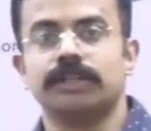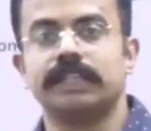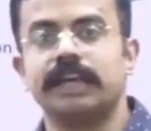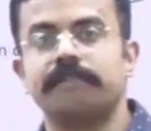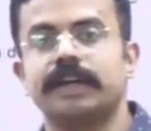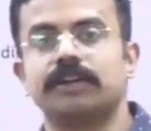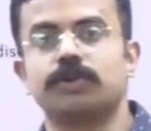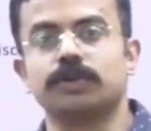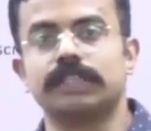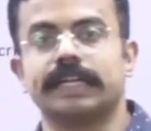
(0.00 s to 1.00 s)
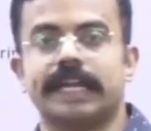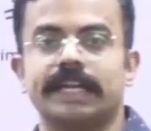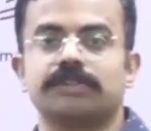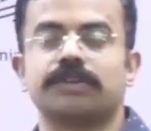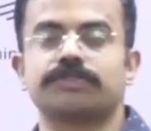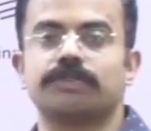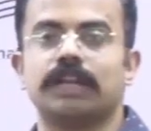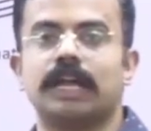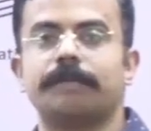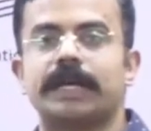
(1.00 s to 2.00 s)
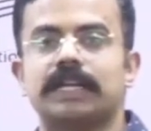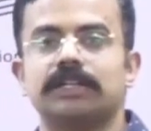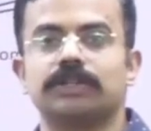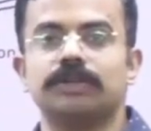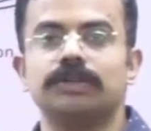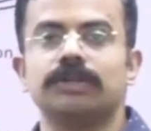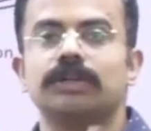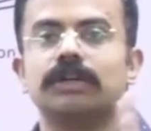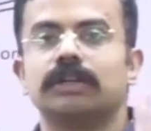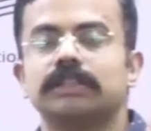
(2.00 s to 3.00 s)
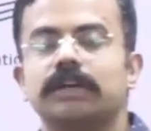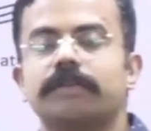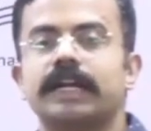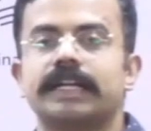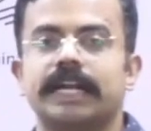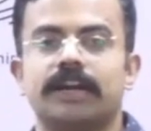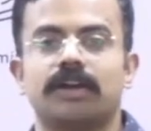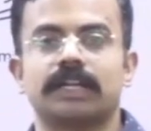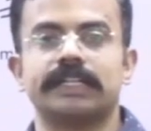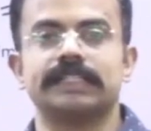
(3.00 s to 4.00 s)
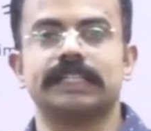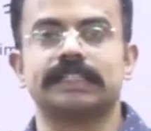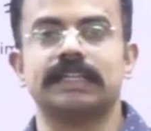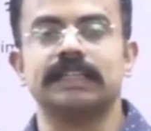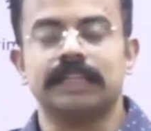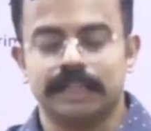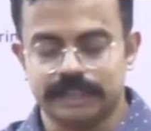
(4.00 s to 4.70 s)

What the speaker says: They took the case of solar panel to the World Trade Organization.